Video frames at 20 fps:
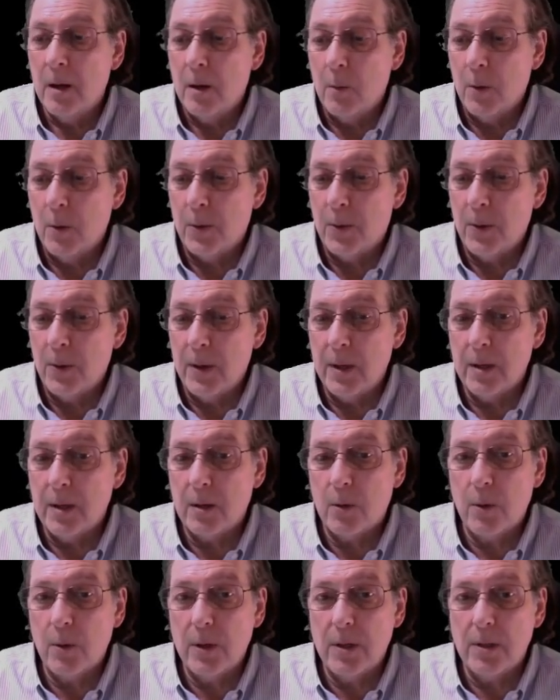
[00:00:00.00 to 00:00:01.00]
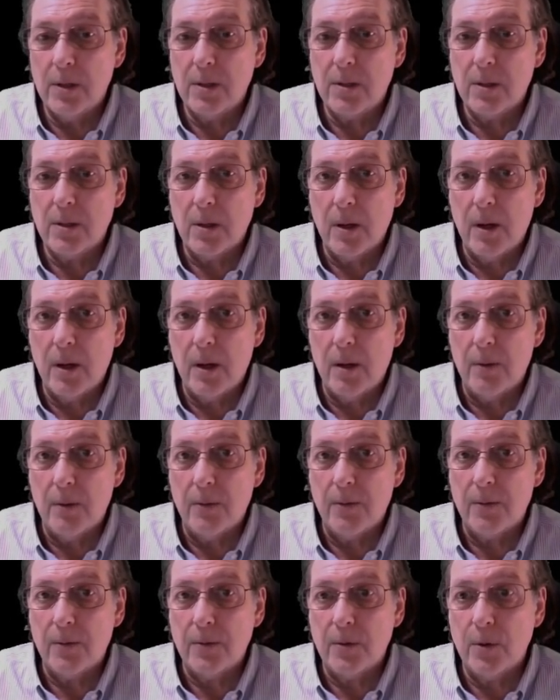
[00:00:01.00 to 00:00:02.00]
With the increase of